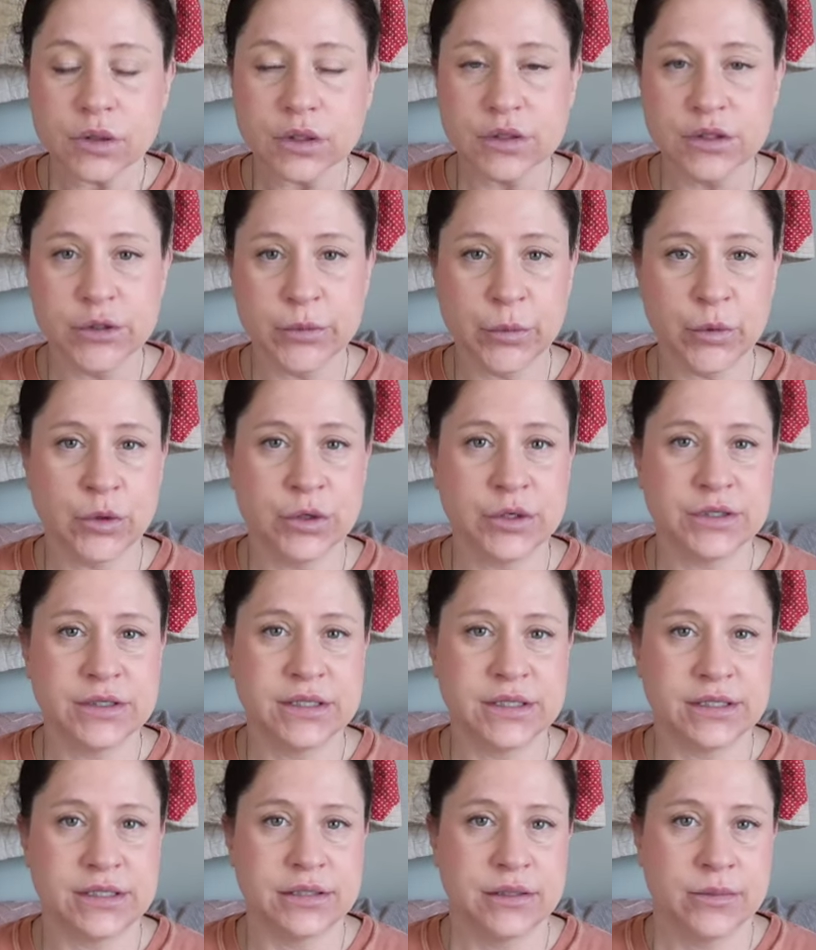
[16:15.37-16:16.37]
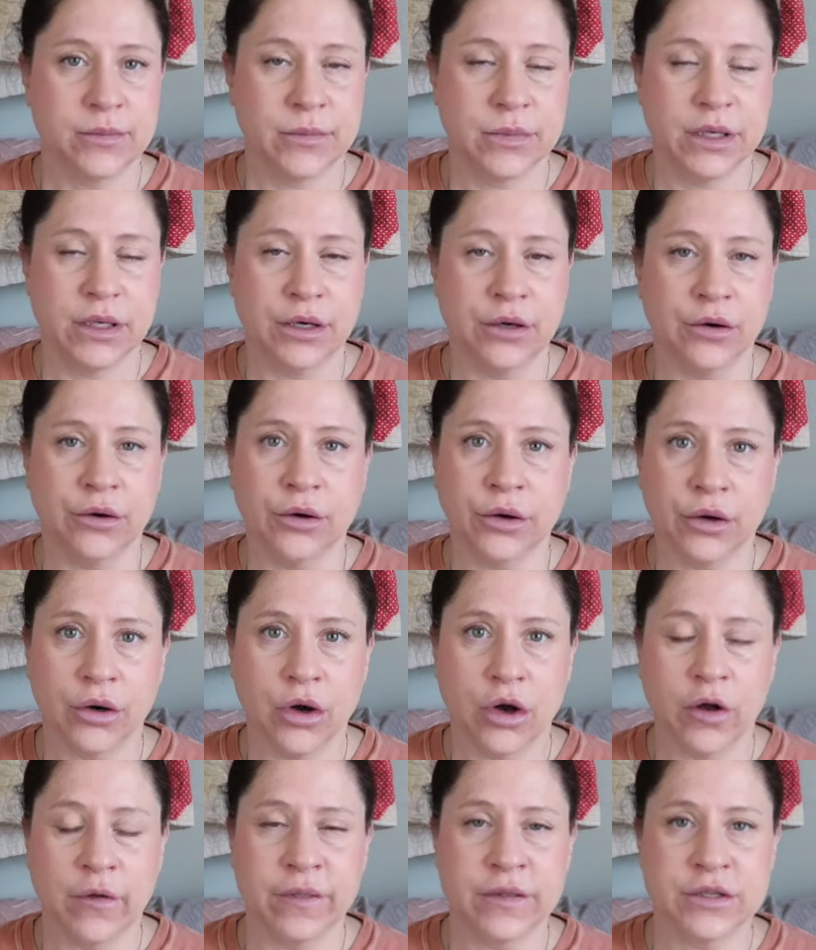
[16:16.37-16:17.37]
support system here
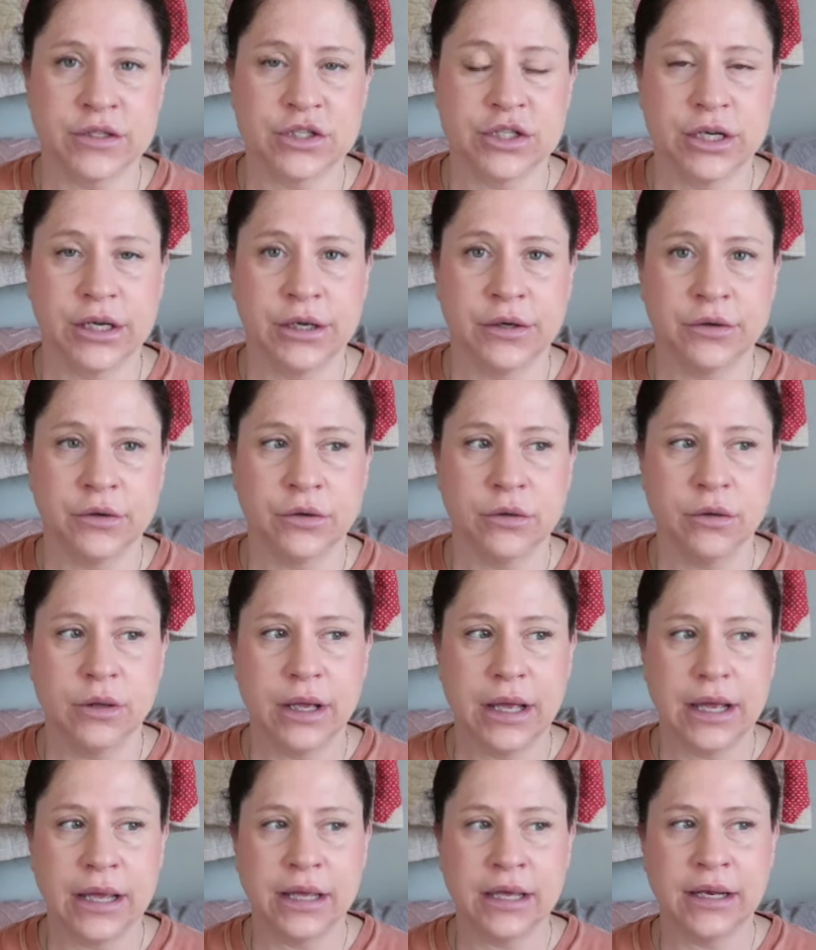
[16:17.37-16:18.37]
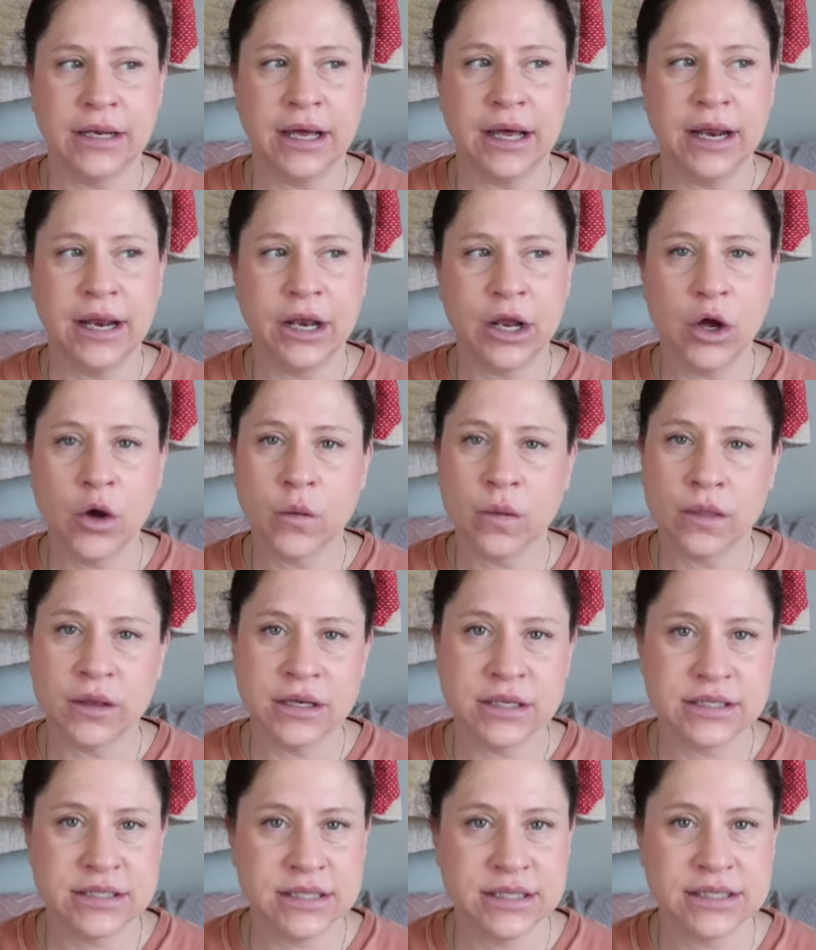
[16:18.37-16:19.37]
on this channel, and I know that
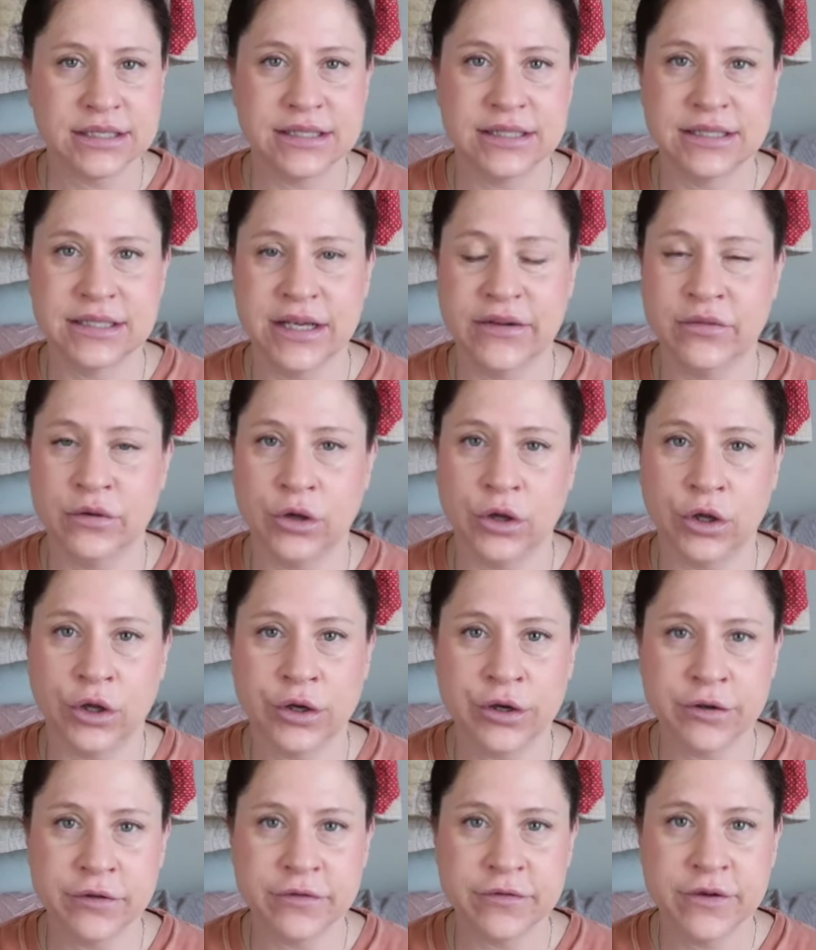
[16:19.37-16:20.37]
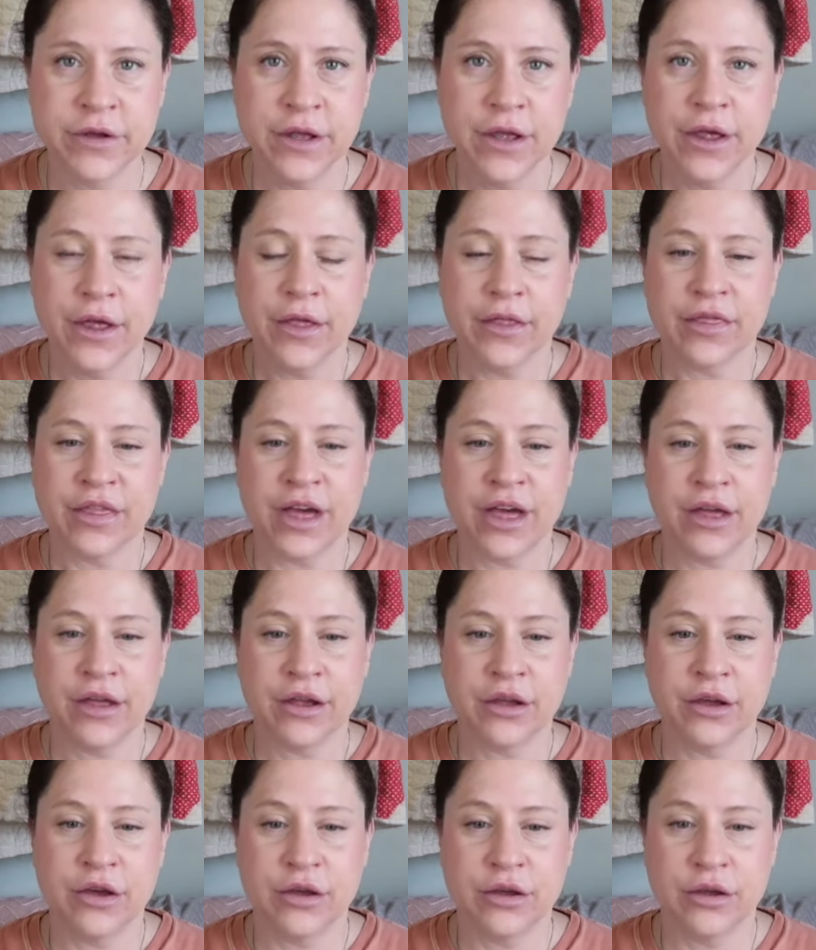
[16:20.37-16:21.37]
it ticks the devil off that